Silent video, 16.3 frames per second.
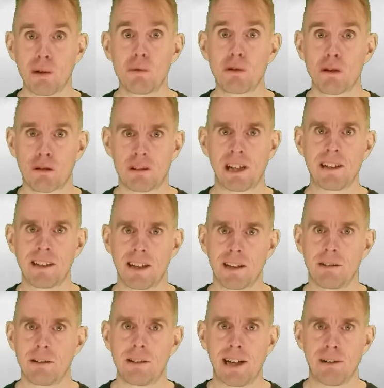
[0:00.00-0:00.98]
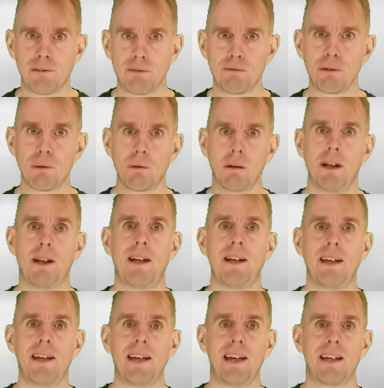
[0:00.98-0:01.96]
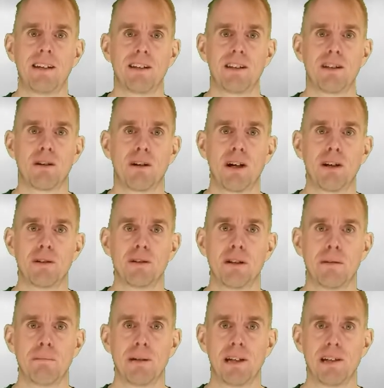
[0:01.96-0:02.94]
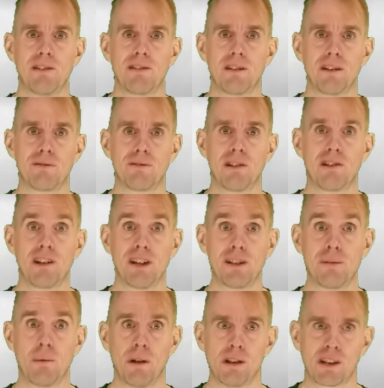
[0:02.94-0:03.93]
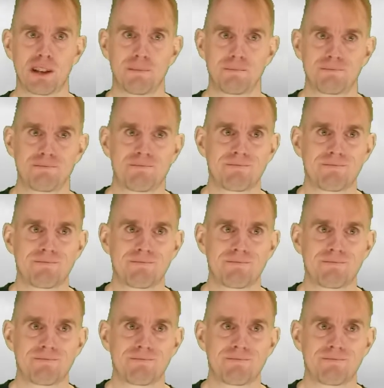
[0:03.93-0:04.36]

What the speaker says: Don't create Kinder downfall in your own piece of design work.